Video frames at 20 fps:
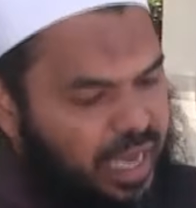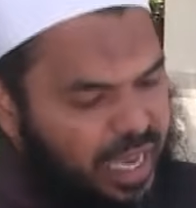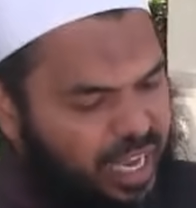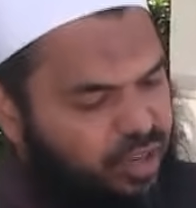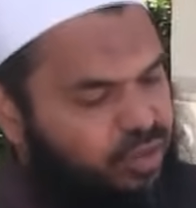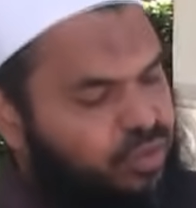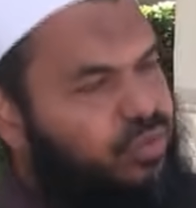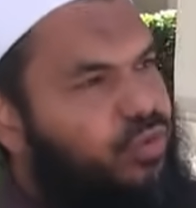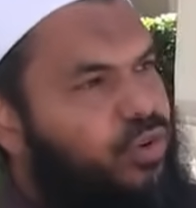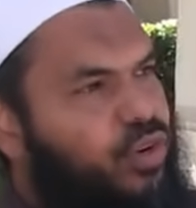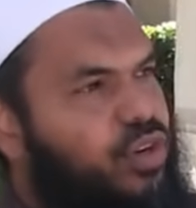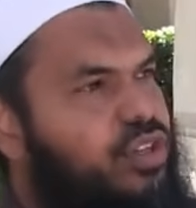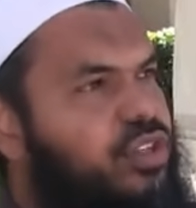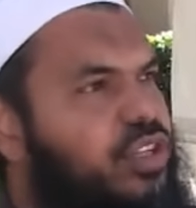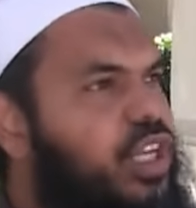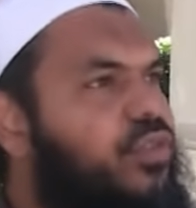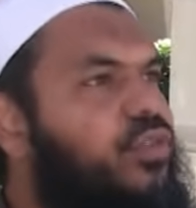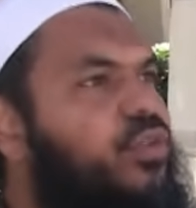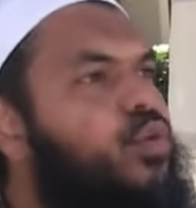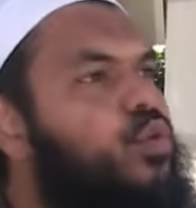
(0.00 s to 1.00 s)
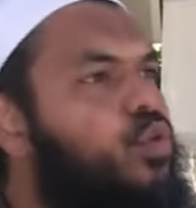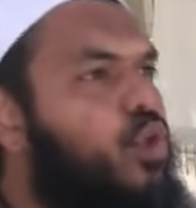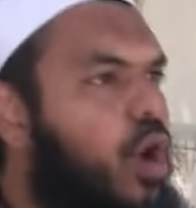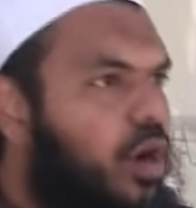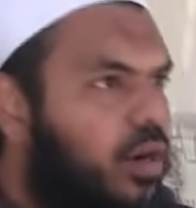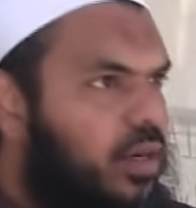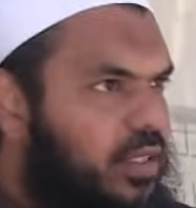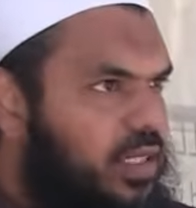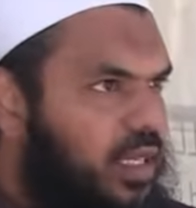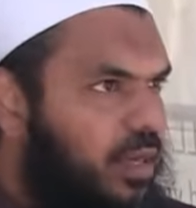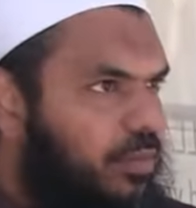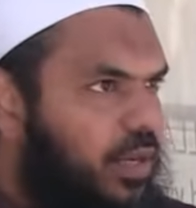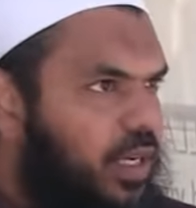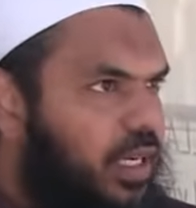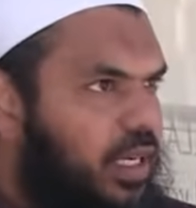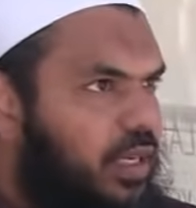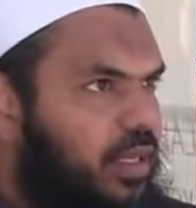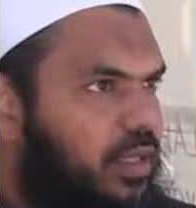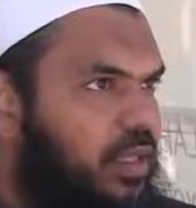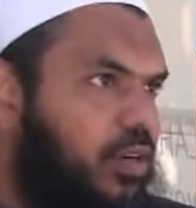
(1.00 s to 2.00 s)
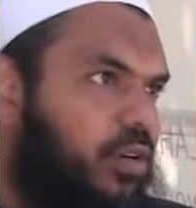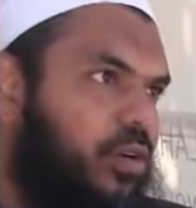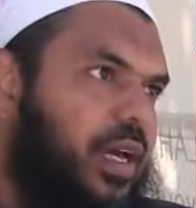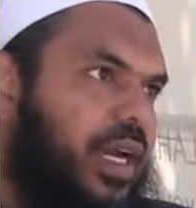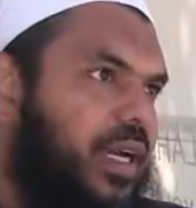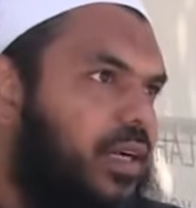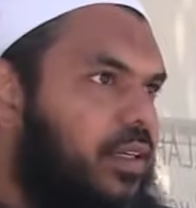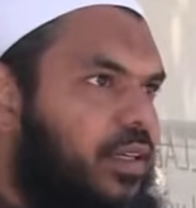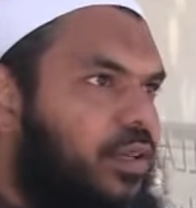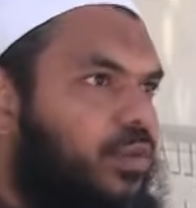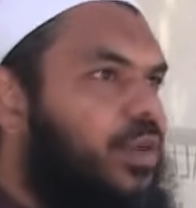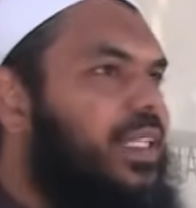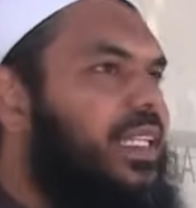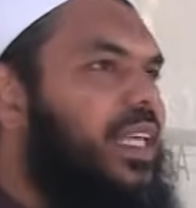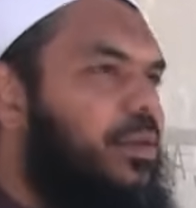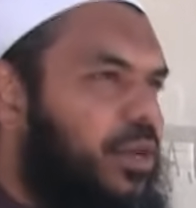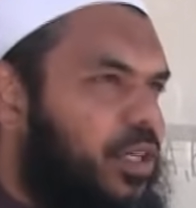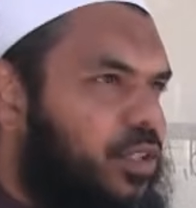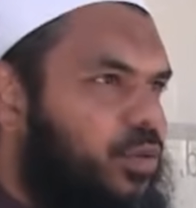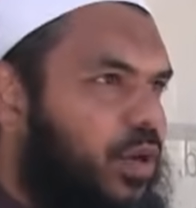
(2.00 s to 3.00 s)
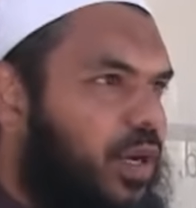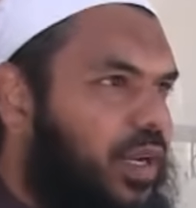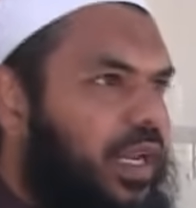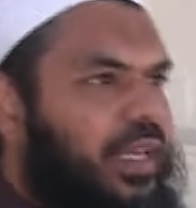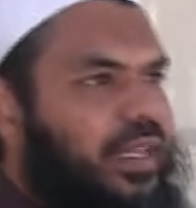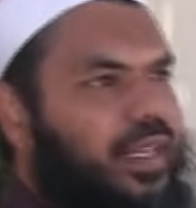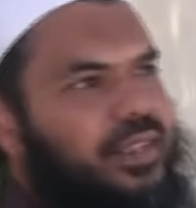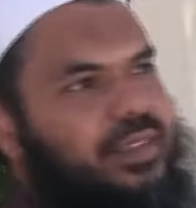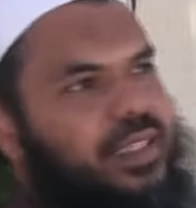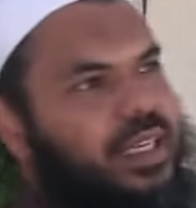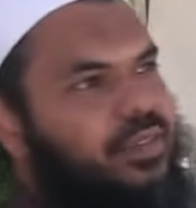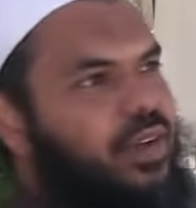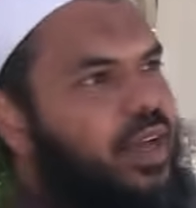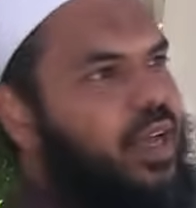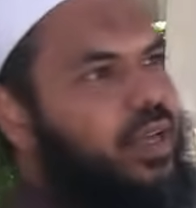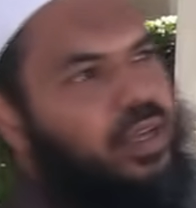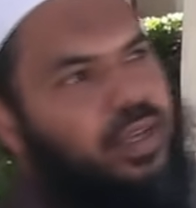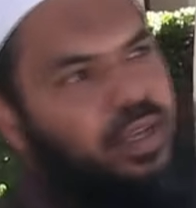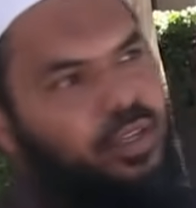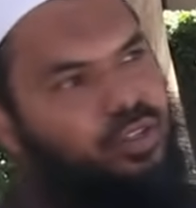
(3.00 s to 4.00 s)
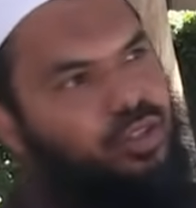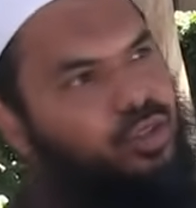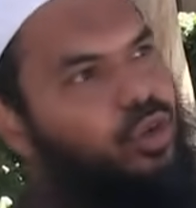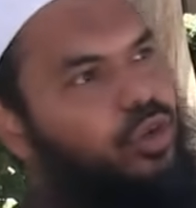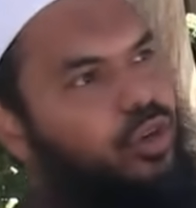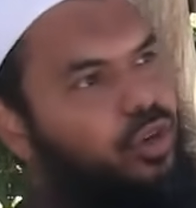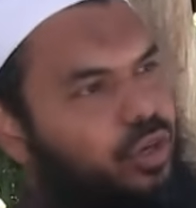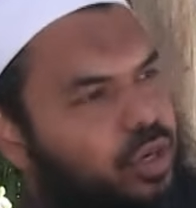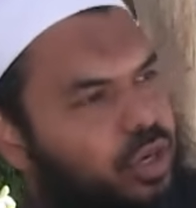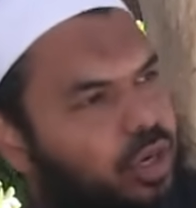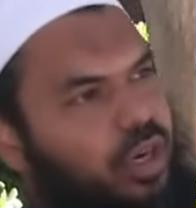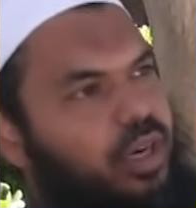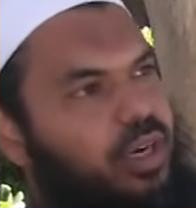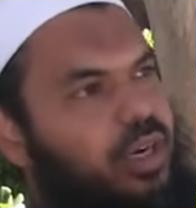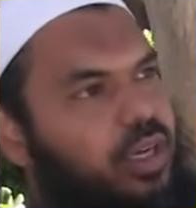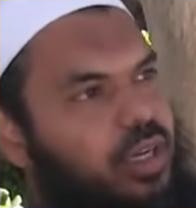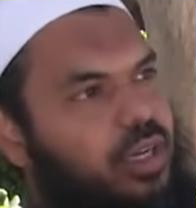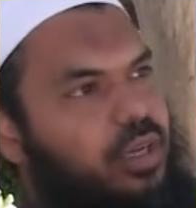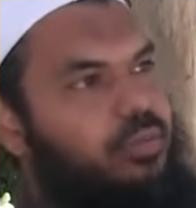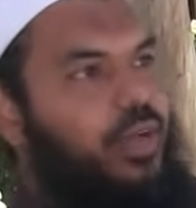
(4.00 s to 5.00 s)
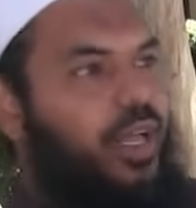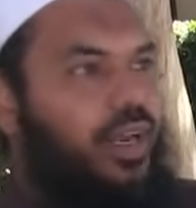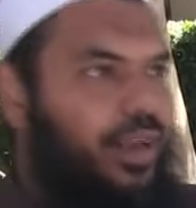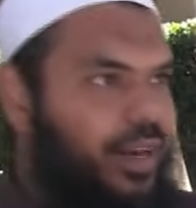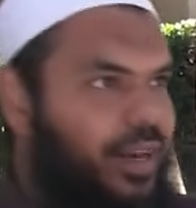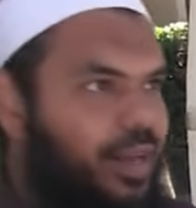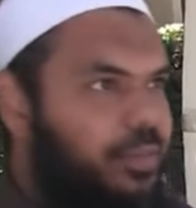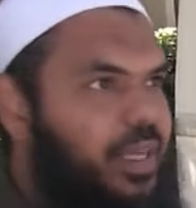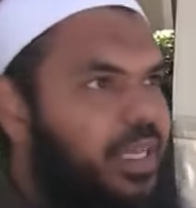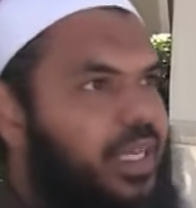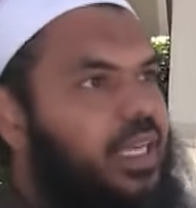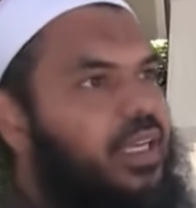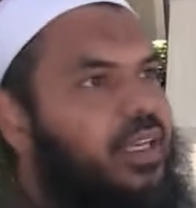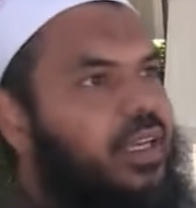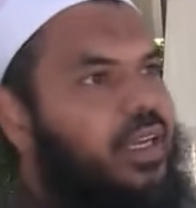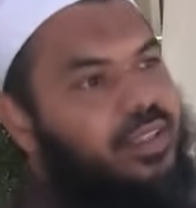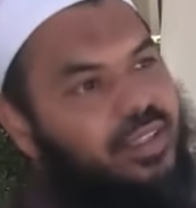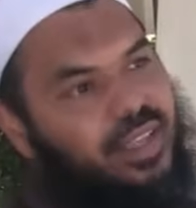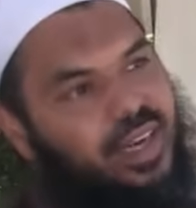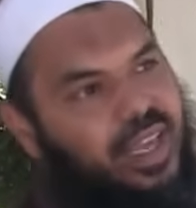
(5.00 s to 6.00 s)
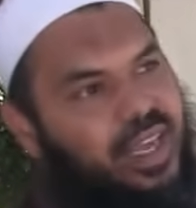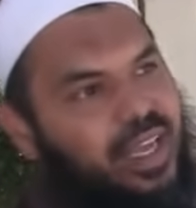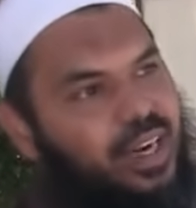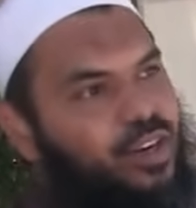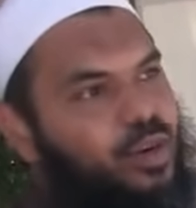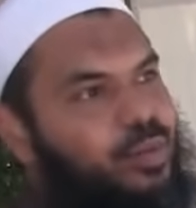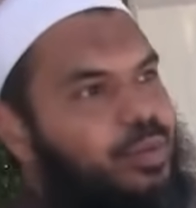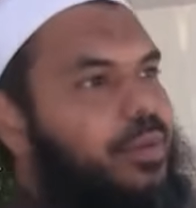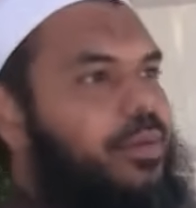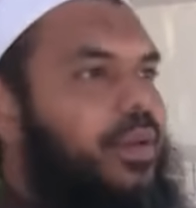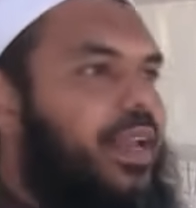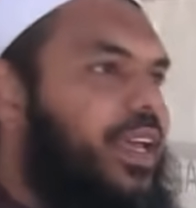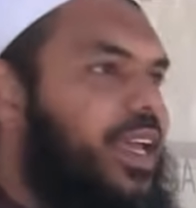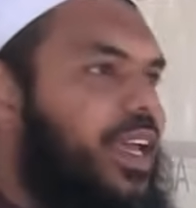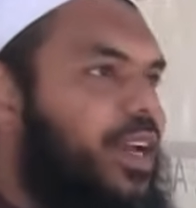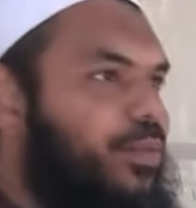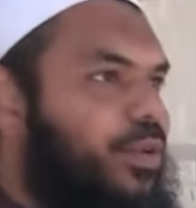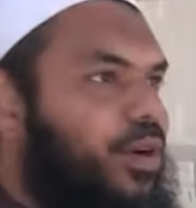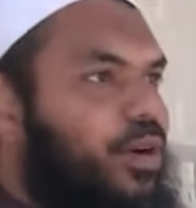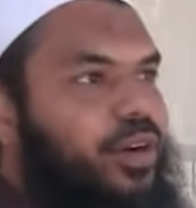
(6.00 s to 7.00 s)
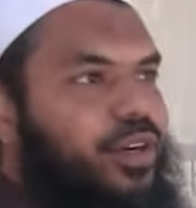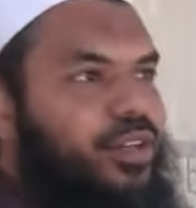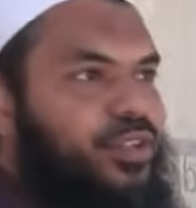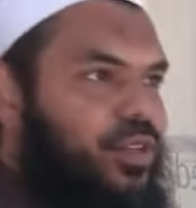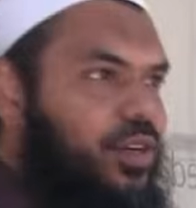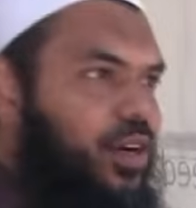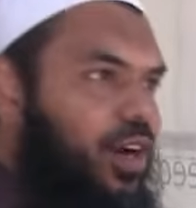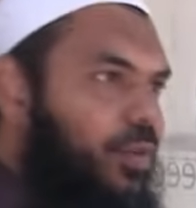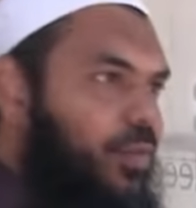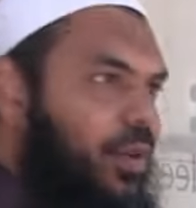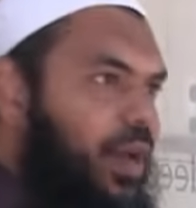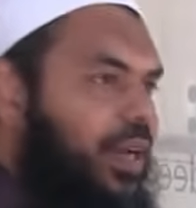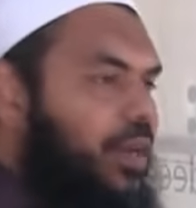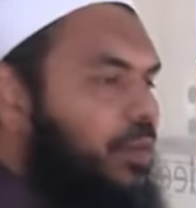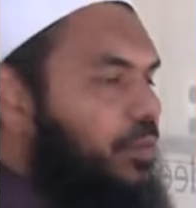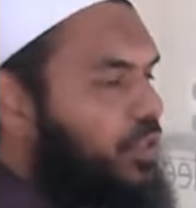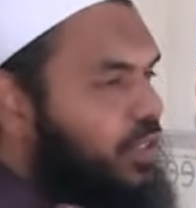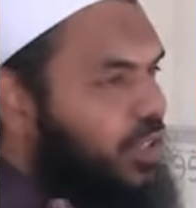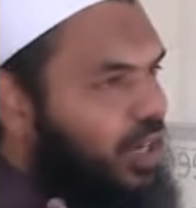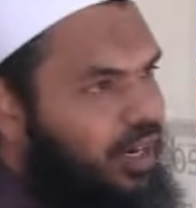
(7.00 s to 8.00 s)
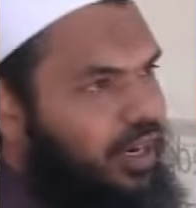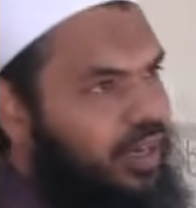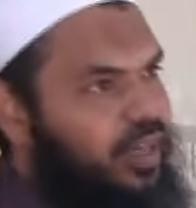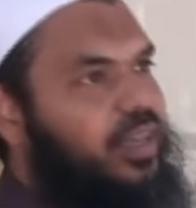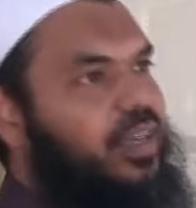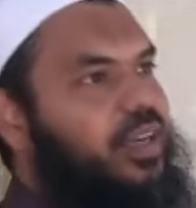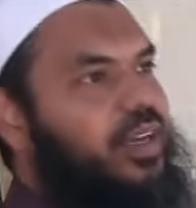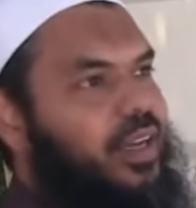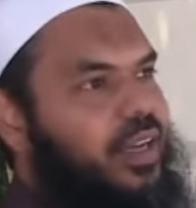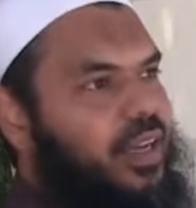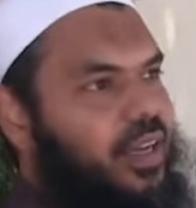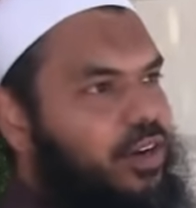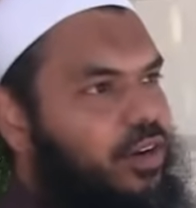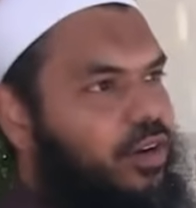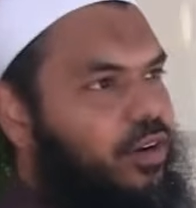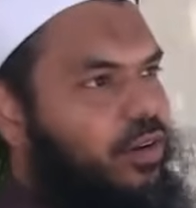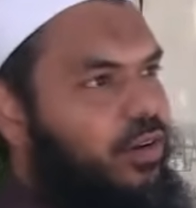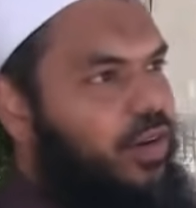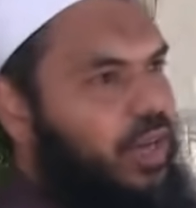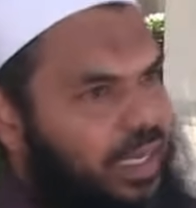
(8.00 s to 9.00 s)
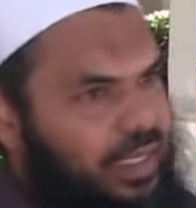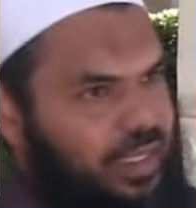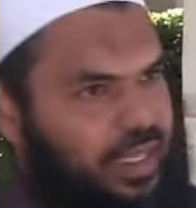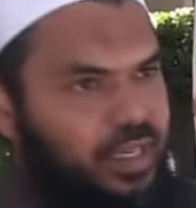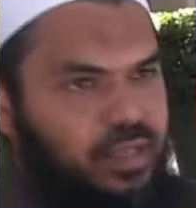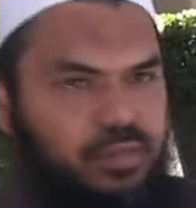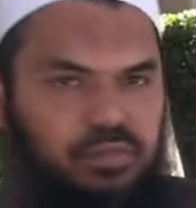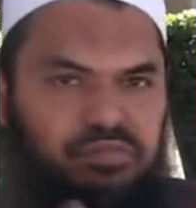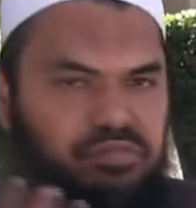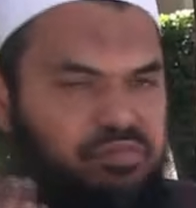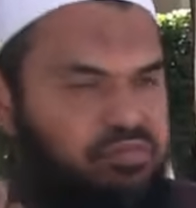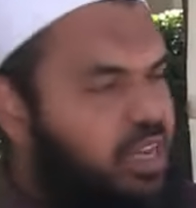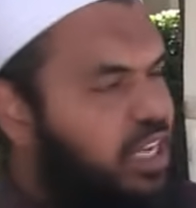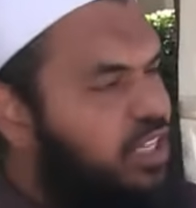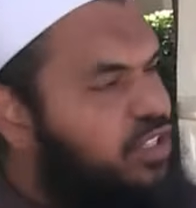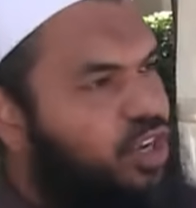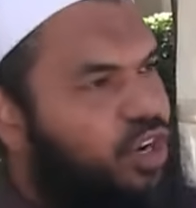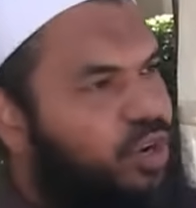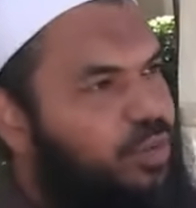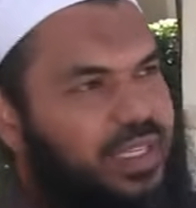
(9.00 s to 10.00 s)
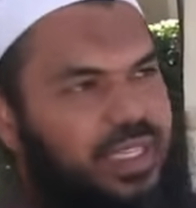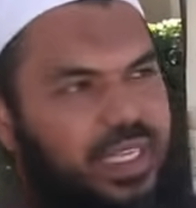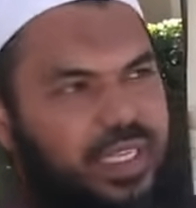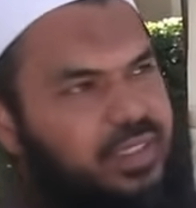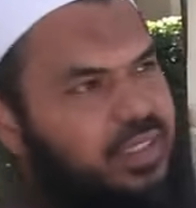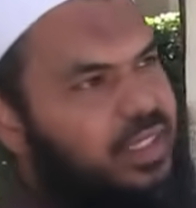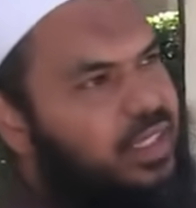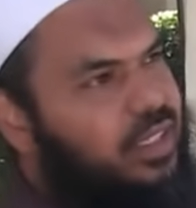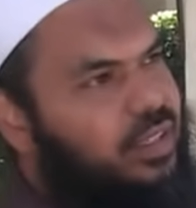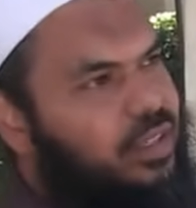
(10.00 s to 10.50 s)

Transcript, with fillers: And fourth, if you wronged somebody, then you got to deal with them as well. Like, let's say if I stole your car, and Allah not make it, then I got to go back like, hey bro, here's your car back, I'm sorry, you know, and then make tawbah, that's it.